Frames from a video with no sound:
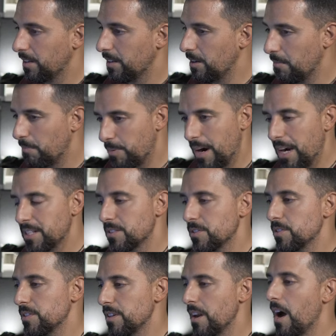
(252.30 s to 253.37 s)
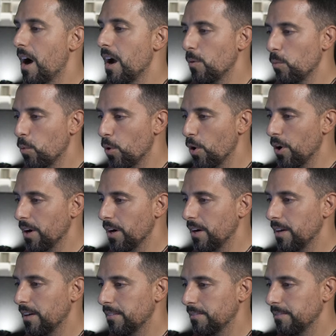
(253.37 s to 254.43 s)
compressors that I
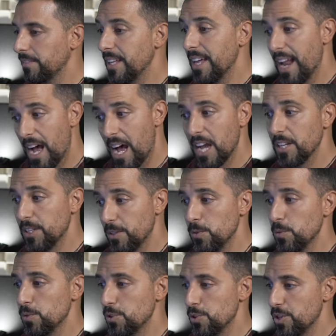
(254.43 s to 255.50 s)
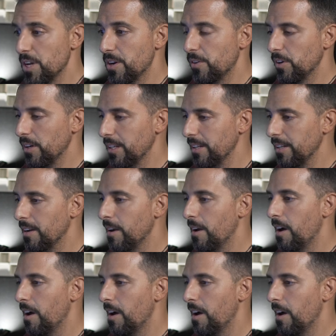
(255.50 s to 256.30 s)
work, that I use generally,